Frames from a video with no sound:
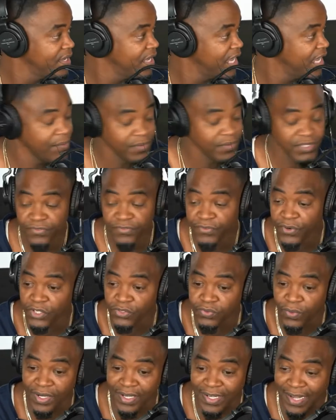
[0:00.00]
He was the first
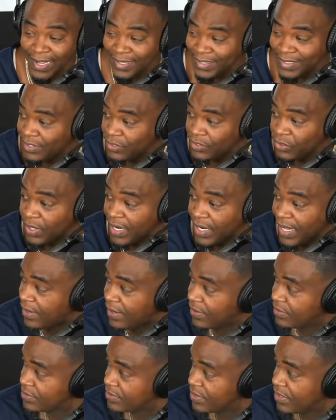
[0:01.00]
one to knock that door
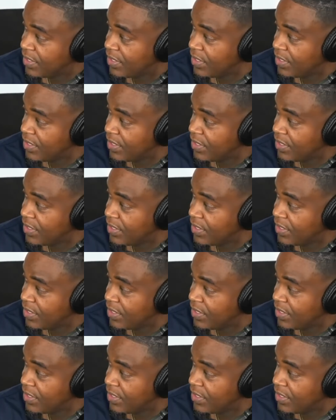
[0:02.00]
down,